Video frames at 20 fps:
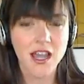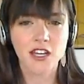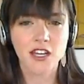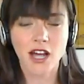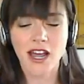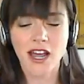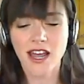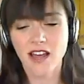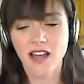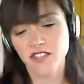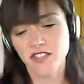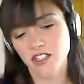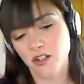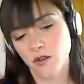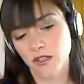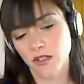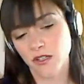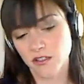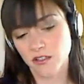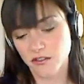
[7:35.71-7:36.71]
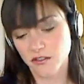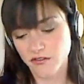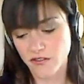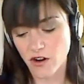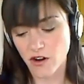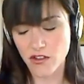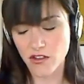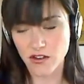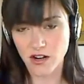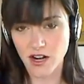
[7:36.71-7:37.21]
I have to go a little
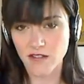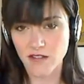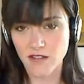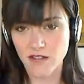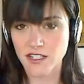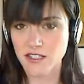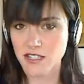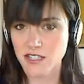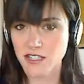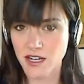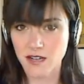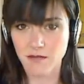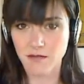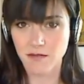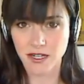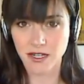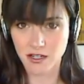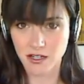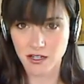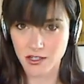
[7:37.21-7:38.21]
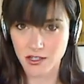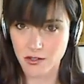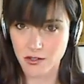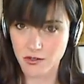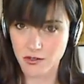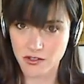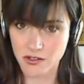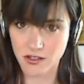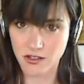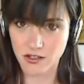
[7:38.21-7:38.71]
farther. I have to take my dog
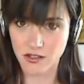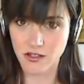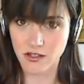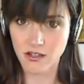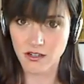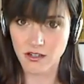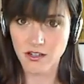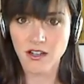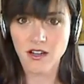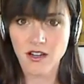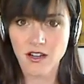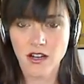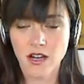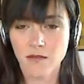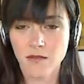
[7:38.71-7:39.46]
Toaster right.